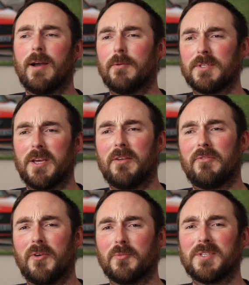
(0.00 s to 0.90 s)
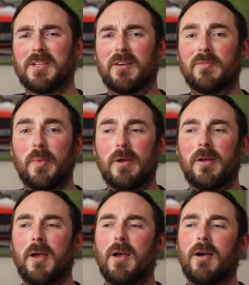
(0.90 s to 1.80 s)
I was going to film stuff, but
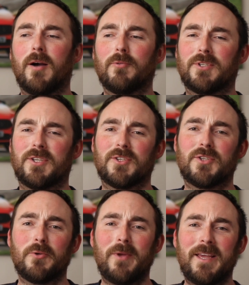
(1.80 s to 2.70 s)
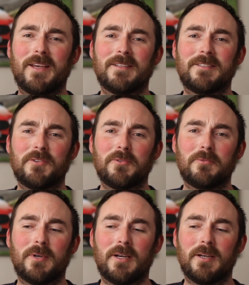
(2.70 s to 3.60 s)
I was just too eager
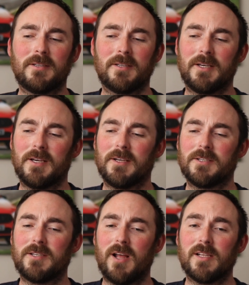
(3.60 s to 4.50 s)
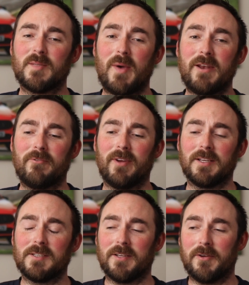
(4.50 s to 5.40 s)
to start
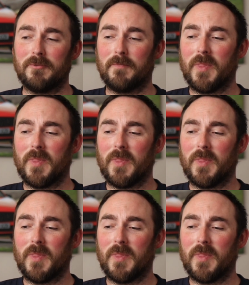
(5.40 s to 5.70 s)
spannering. So